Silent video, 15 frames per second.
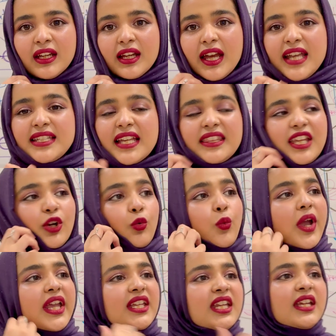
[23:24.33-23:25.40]
Is that they're
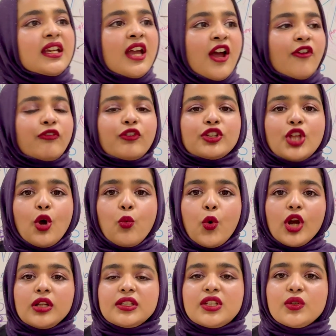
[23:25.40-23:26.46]
waiting for the
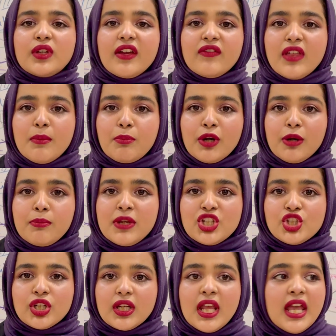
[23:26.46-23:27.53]
world to give them
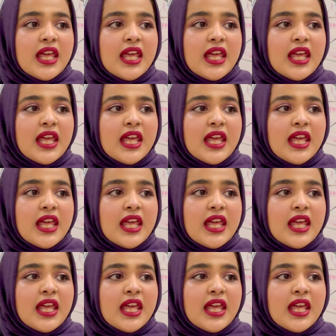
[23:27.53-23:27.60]
permission.